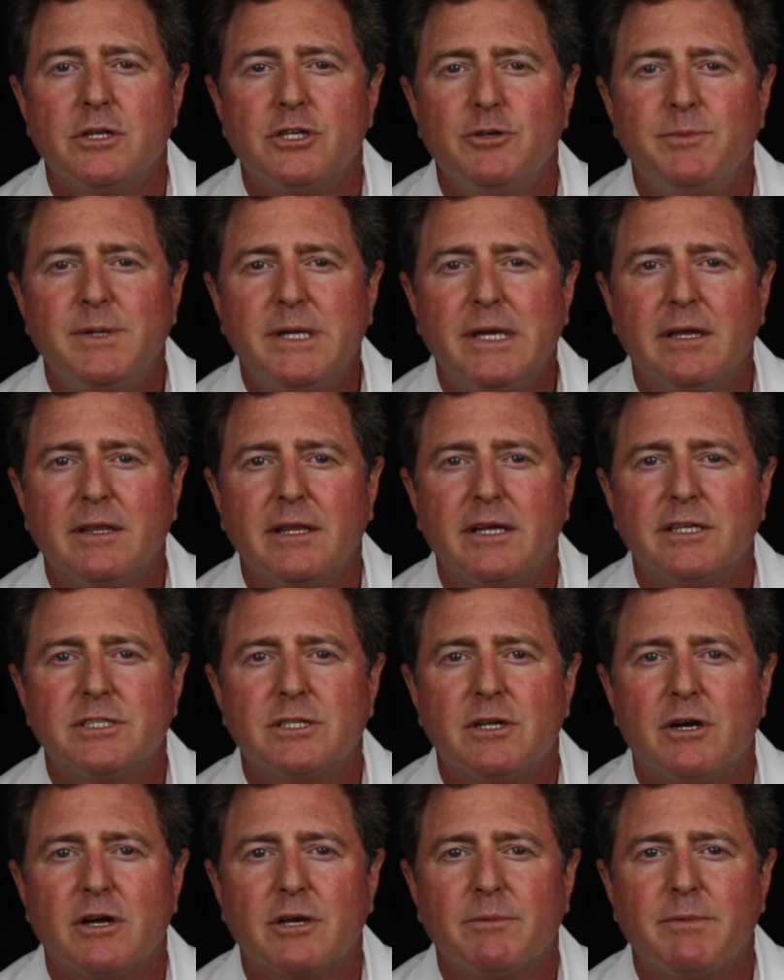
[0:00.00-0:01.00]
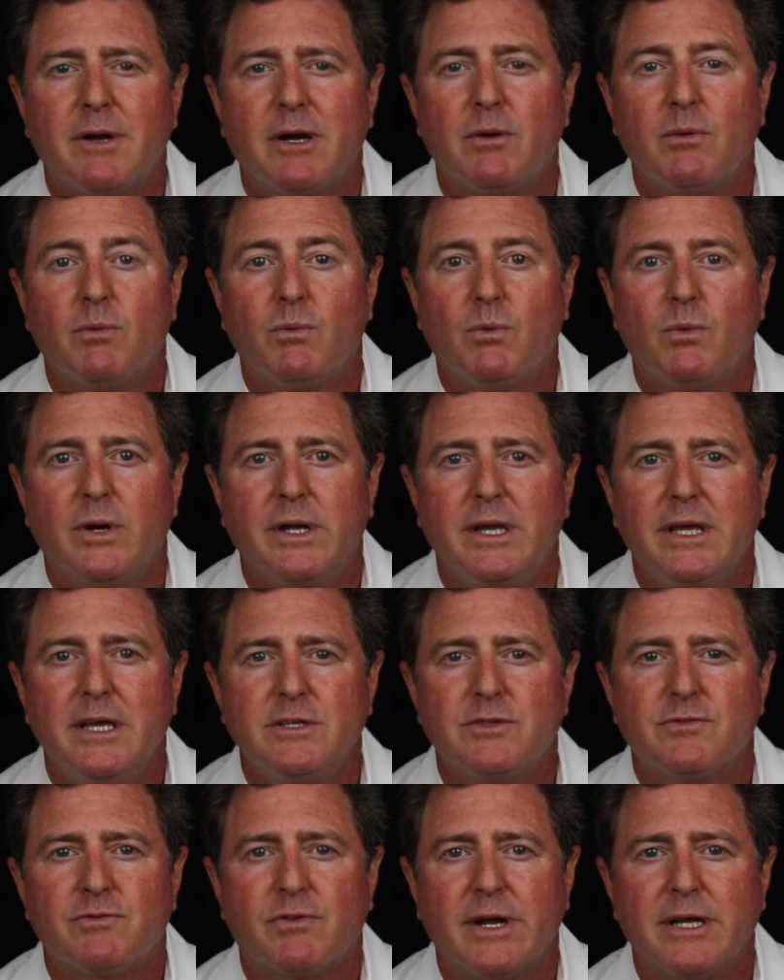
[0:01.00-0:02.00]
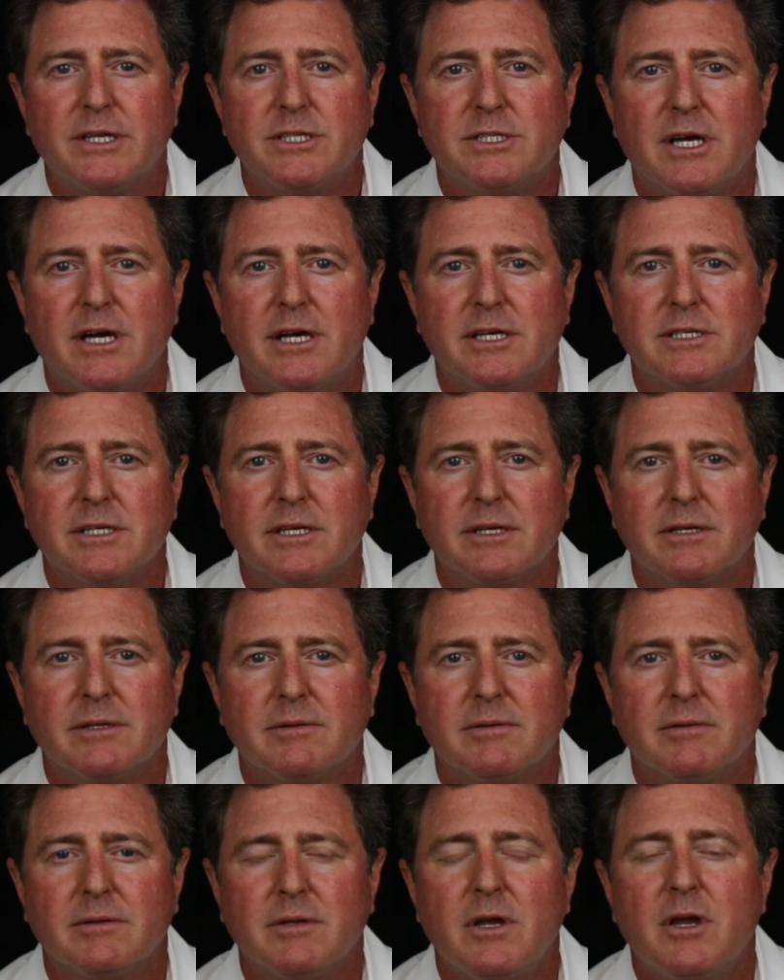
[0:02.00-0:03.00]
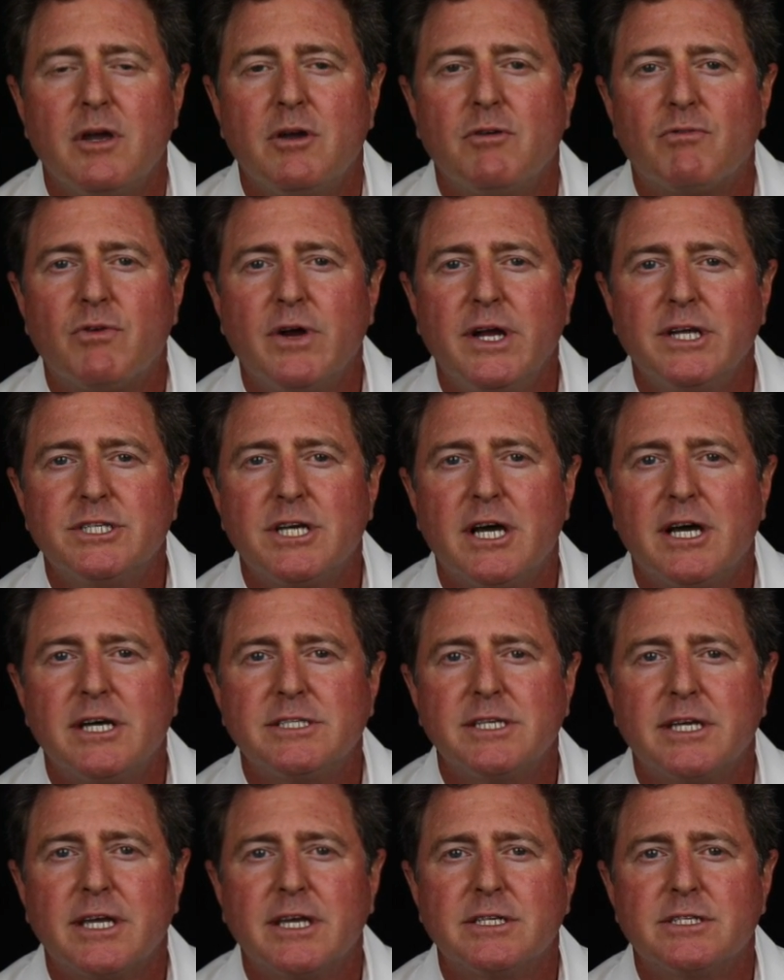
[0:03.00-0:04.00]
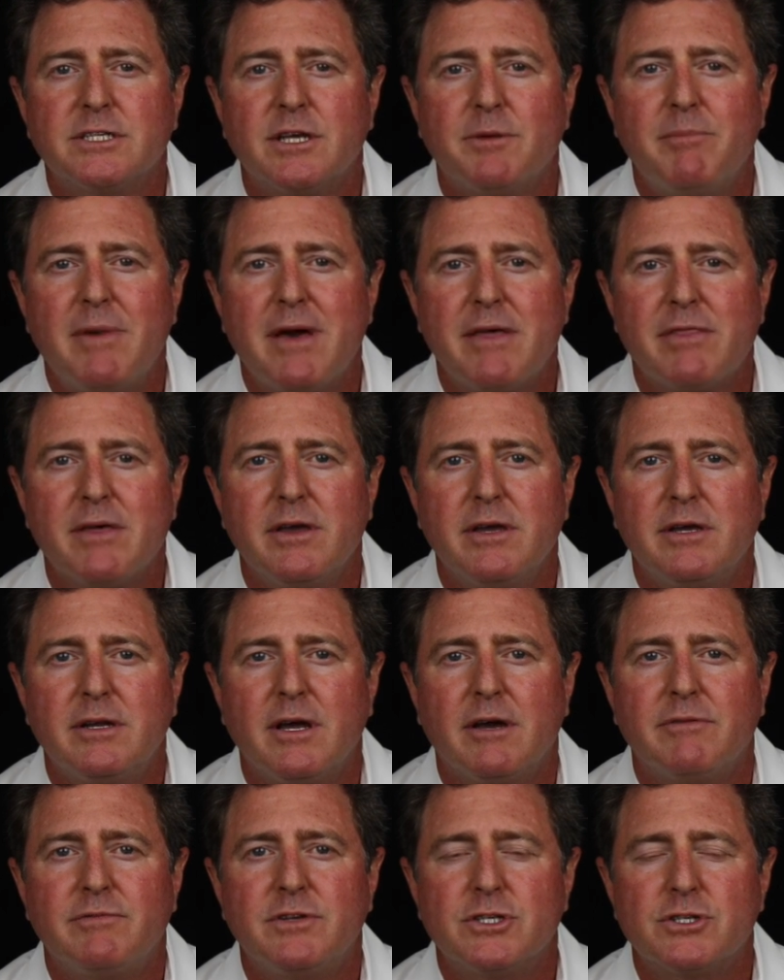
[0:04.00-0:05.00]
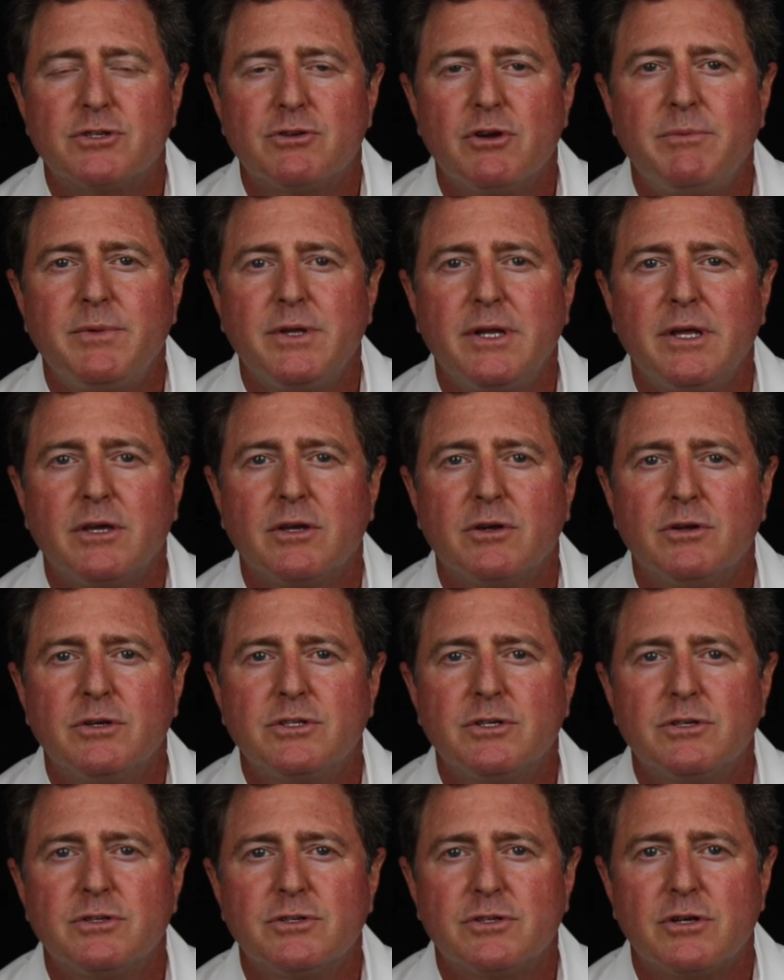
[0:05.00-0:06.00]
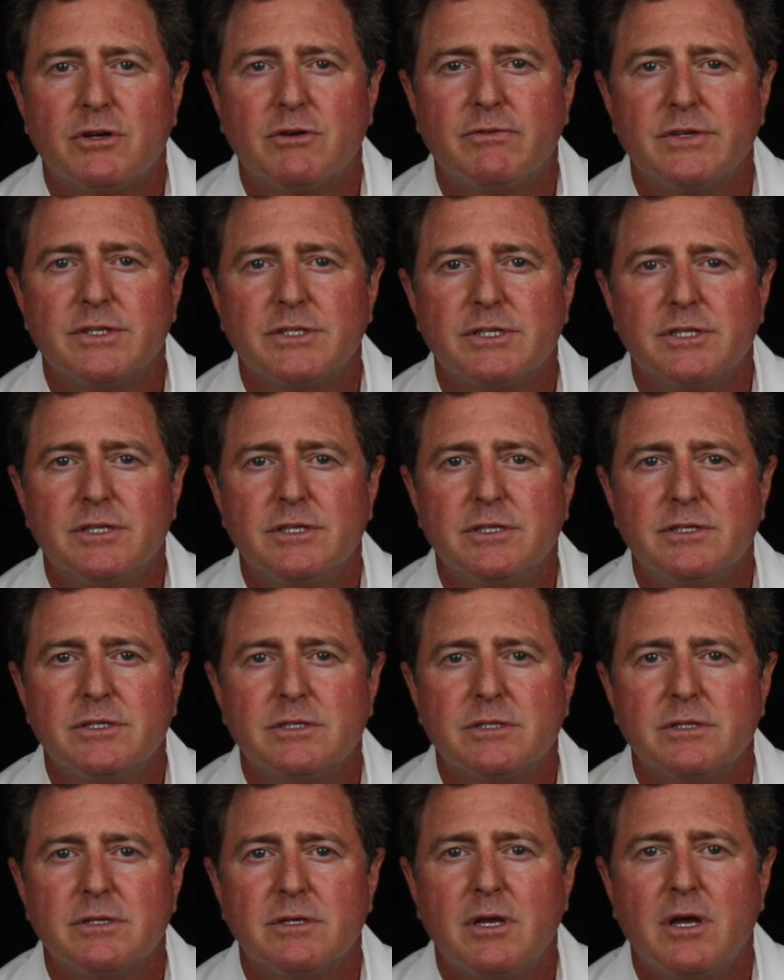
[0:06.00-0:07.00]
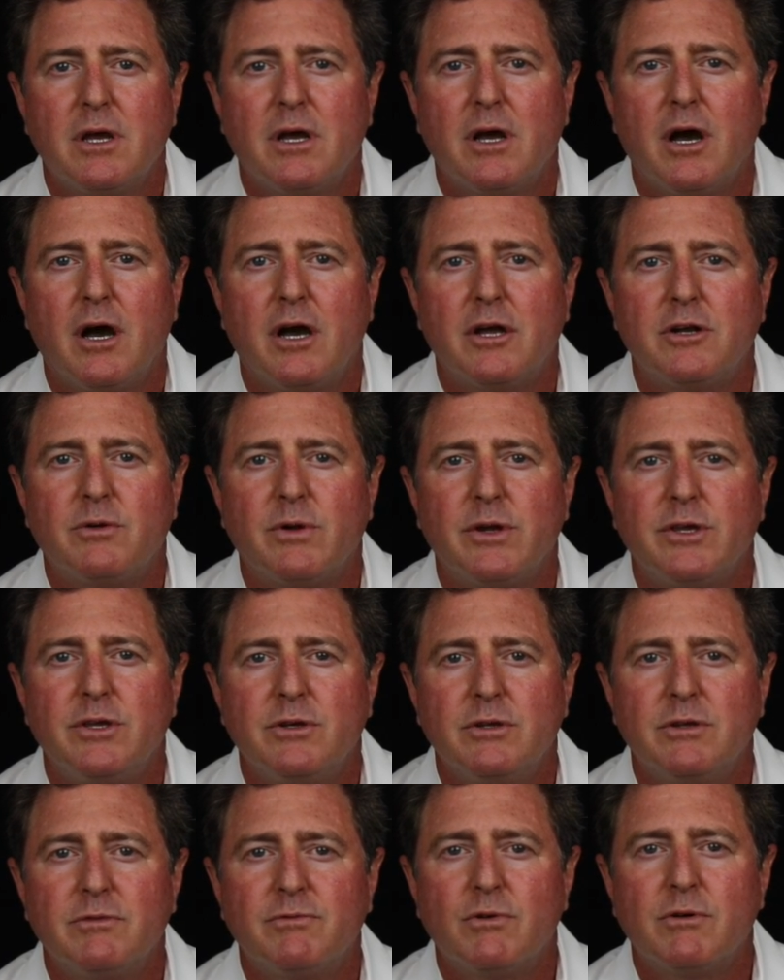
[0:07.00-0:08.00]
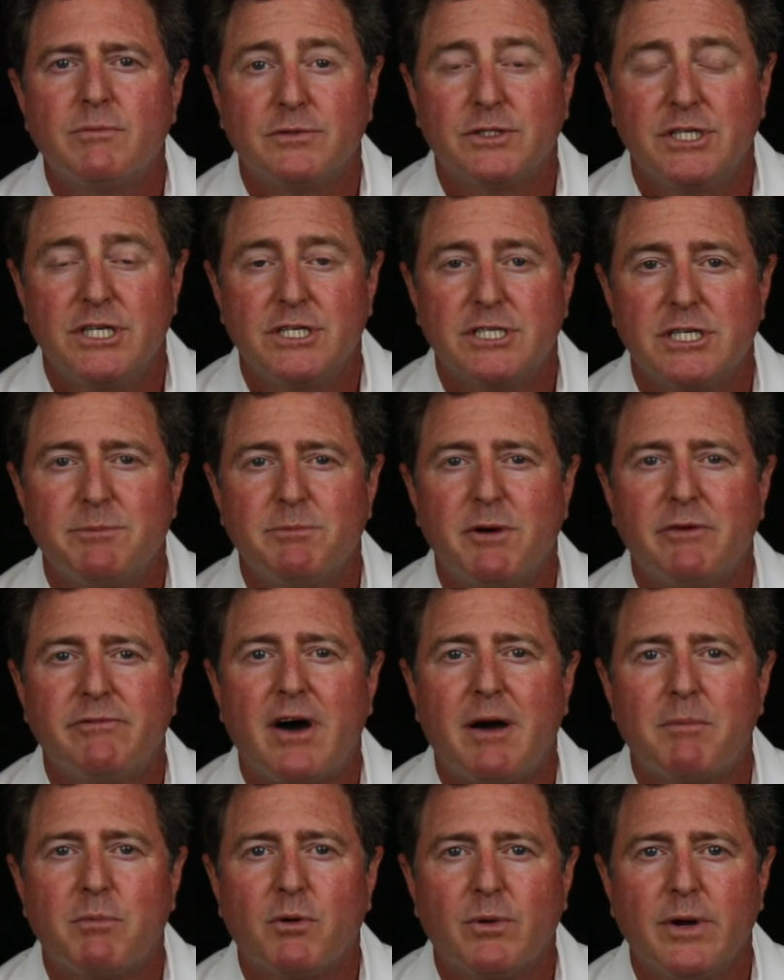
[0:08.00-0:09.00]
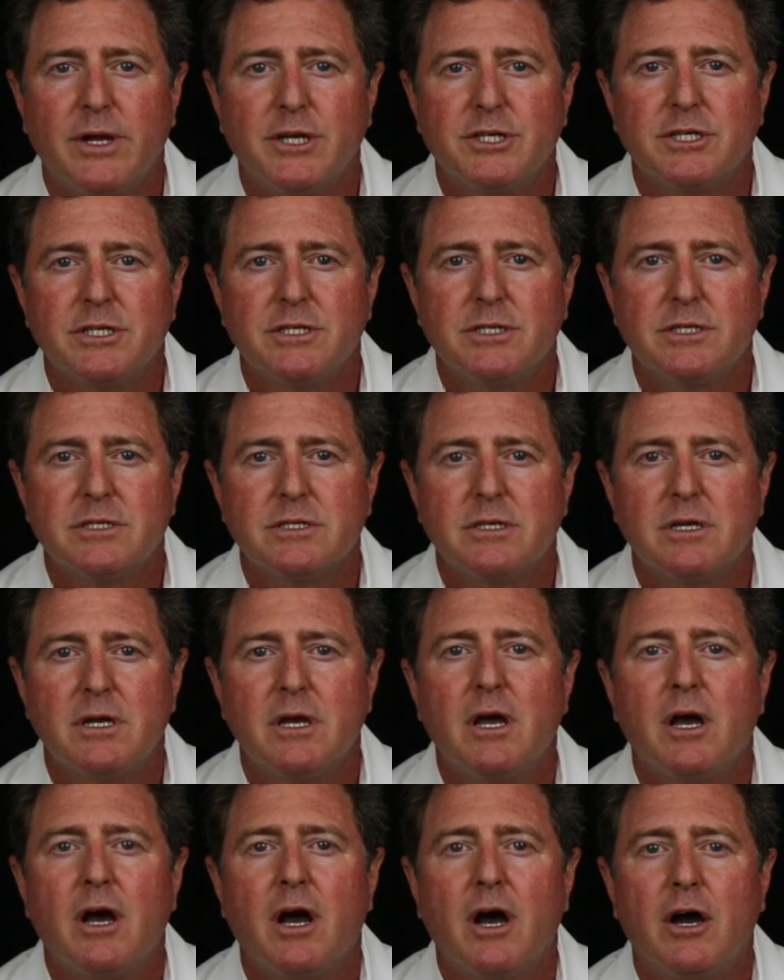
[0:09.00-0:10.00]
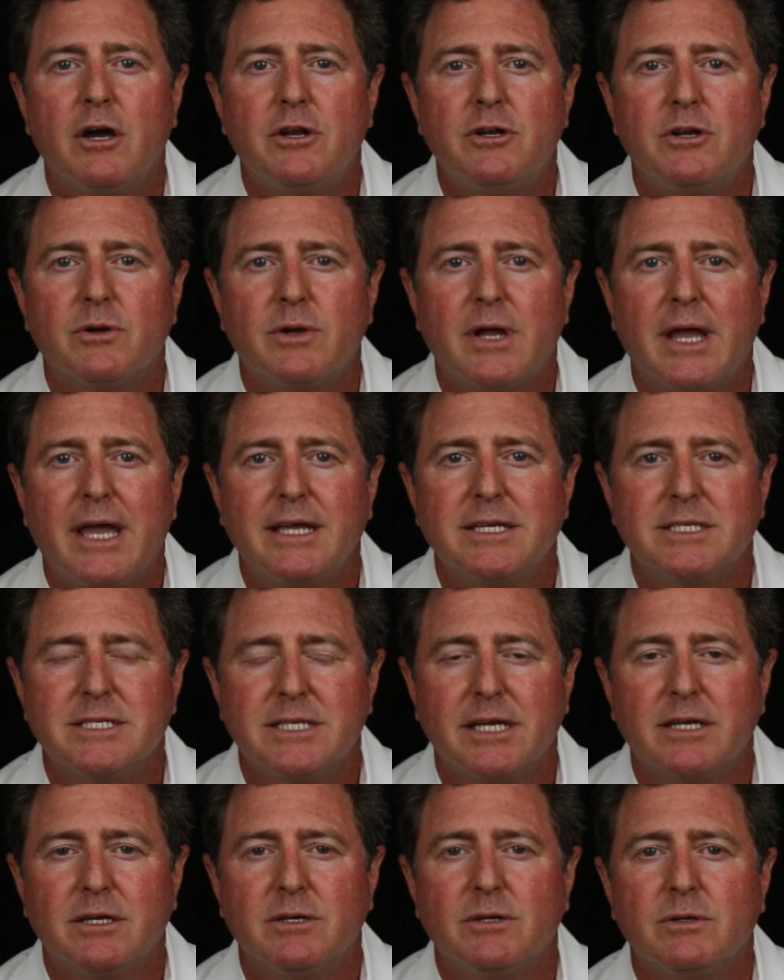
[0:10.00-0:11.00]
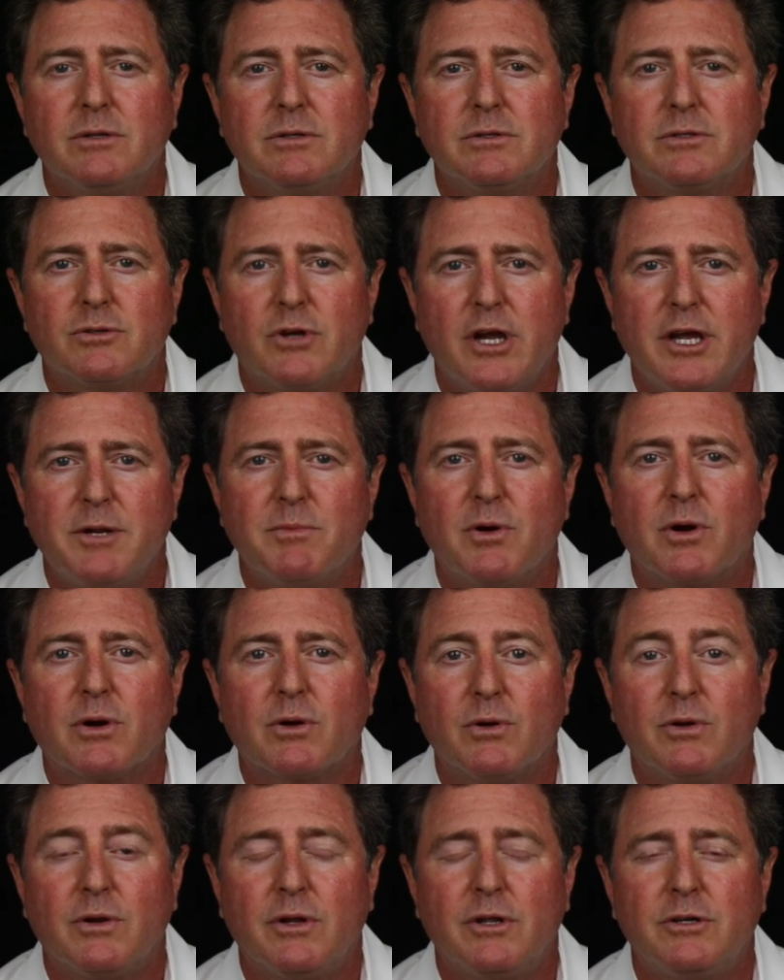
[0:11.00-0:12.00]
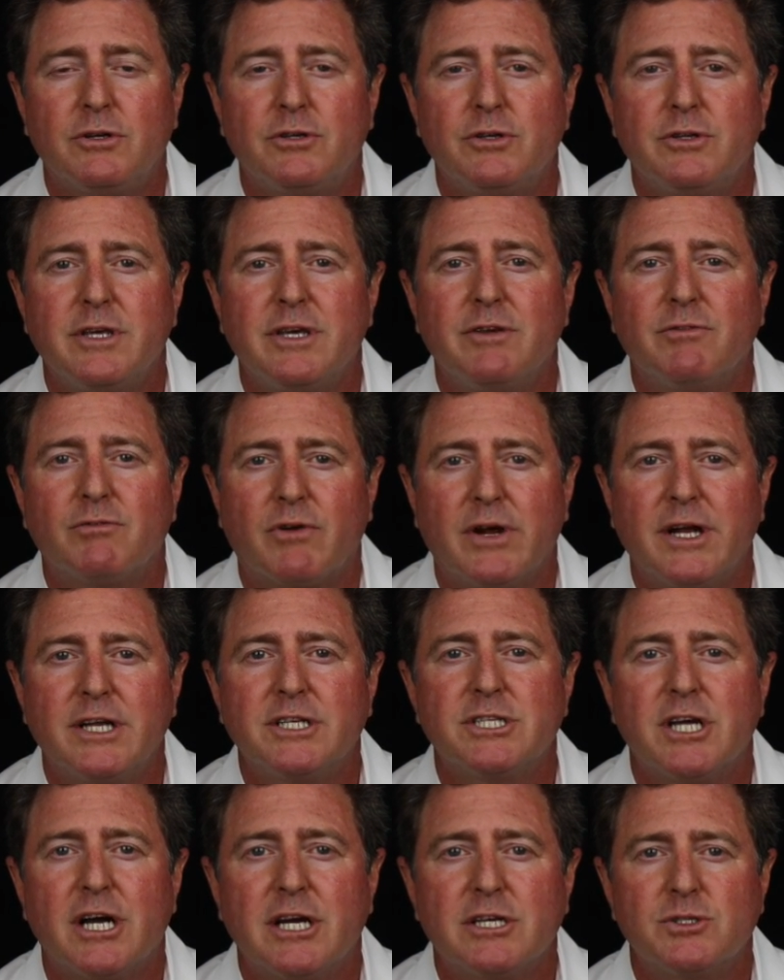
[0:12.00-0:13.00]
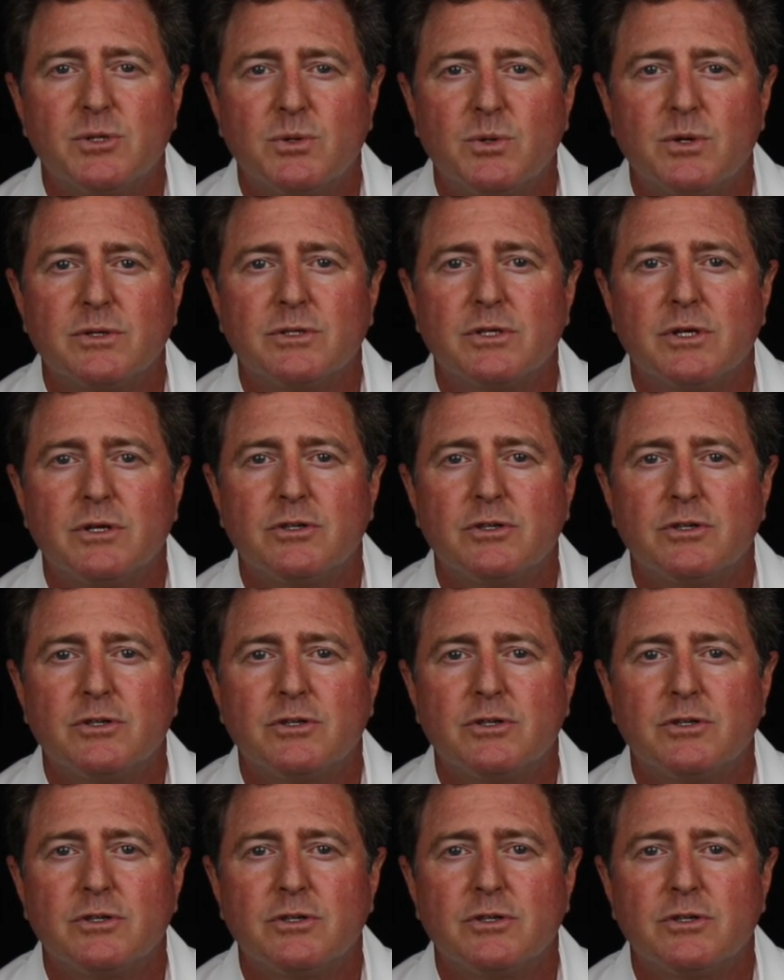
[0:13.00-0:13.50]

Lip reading: To begin, let's talk about what is franchising. Franchising is a method of distributing goods or services under a uniform system of operations under a single trademark or under the franchisor's